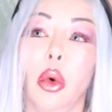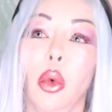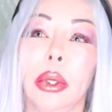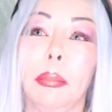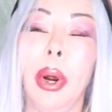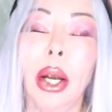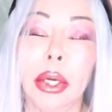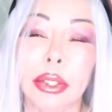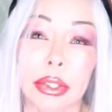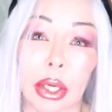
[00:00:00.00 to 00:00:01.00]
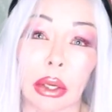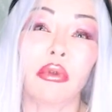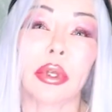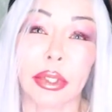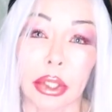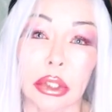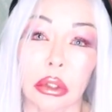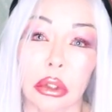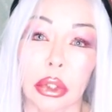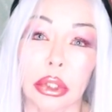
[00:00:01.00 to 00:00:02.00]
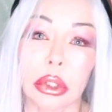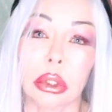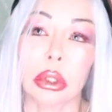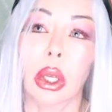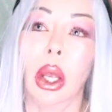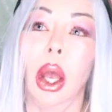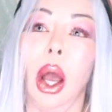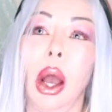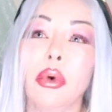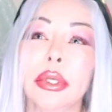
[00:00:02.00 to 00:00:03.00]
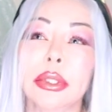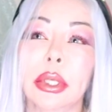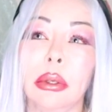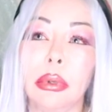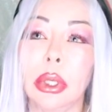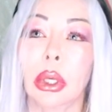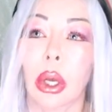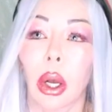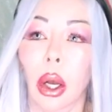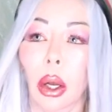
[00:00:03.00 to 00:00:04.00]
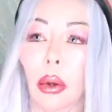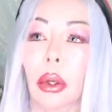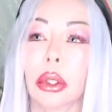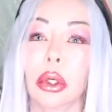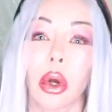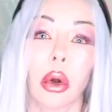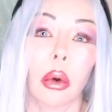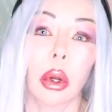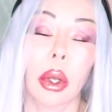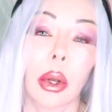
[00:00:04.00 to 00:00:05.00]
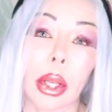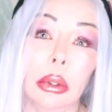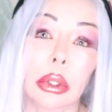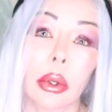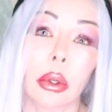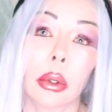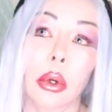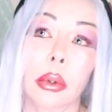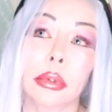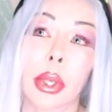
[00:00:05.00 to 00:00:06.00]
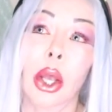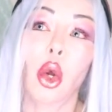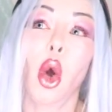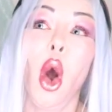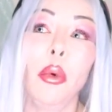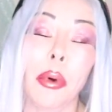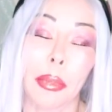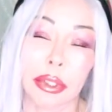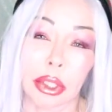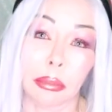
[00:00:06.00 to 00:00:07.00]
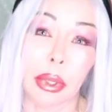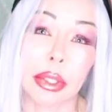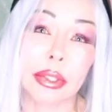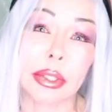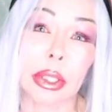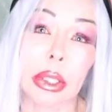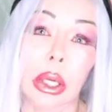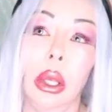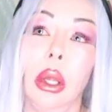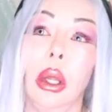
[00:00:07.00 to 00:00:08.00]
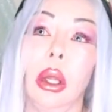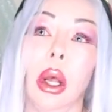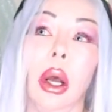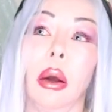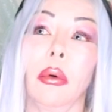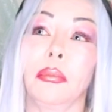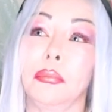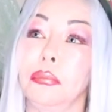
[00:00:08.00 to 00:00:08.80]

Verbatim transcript: with parents that emphasize nutrition. I was giving, you know, homeopathic medicine all